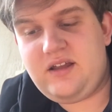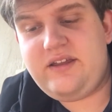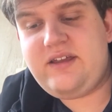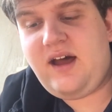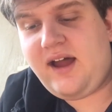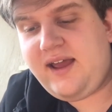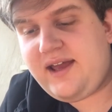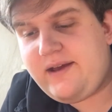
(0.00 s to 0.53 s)

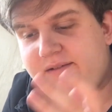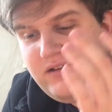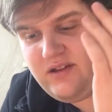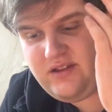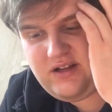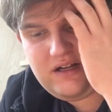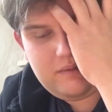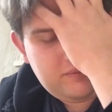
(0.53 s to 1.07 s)
Guy having
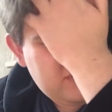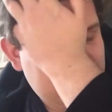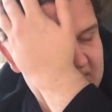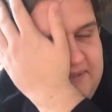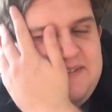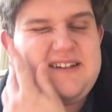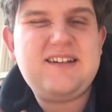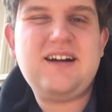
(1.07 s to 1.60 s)
their
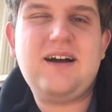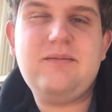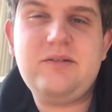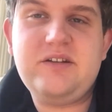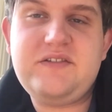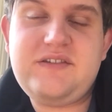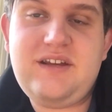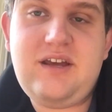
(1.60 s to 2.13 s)
private
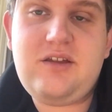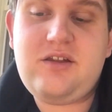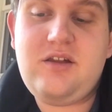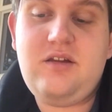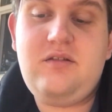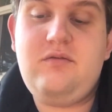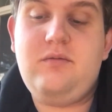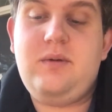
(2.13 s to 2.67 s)

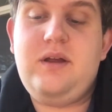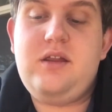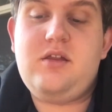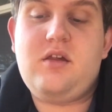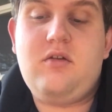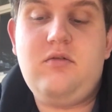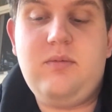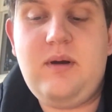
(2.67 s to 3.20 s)
conversation,
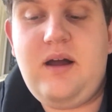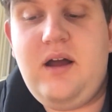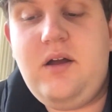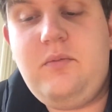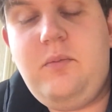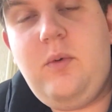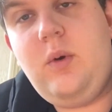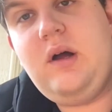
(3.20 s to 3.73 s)
which Grug
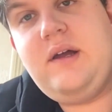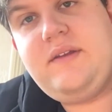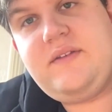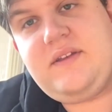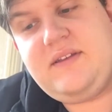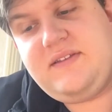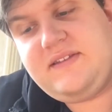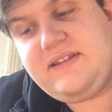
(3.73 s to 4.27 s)
was
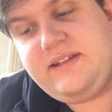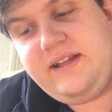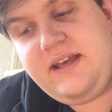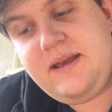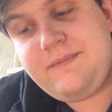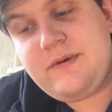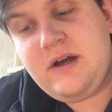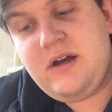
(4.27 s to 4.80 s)

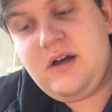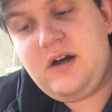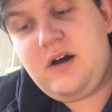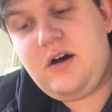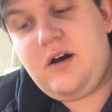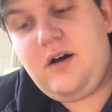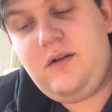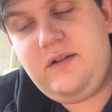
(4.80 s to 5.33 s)
asleep
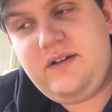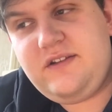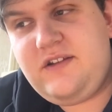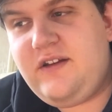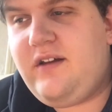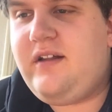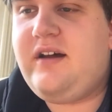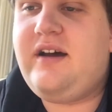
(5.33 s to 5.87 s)
only
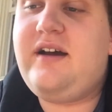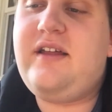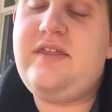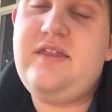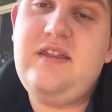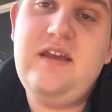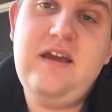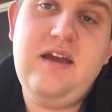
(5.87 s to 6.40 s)
till
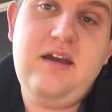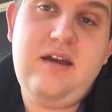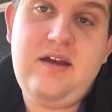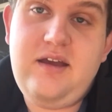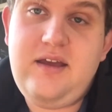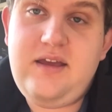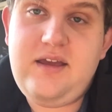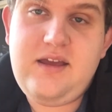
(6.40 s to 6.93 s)

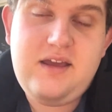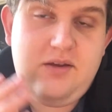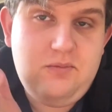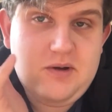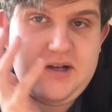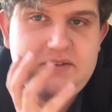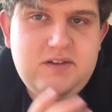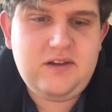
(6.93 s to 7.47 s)
he
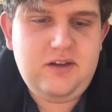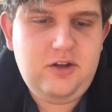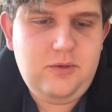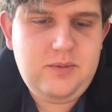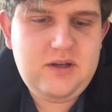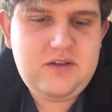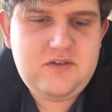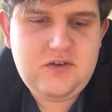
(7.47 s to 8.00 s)
was a little
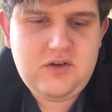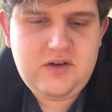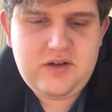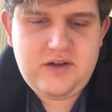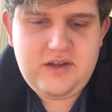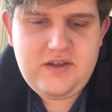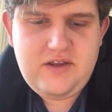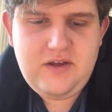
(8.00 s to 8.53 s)
bit
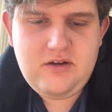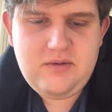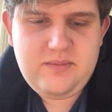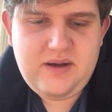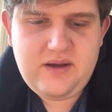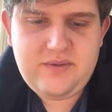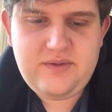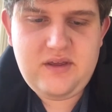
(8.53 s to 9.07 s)
to hear
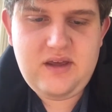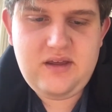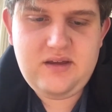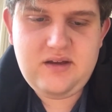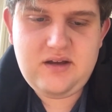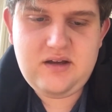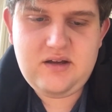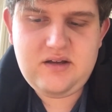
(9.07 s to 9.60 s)
about the
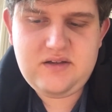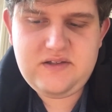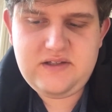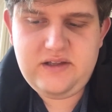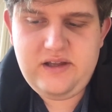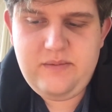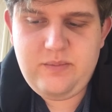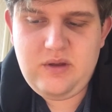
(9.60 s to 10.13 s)

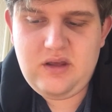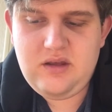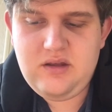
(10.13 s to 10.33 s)
sleeping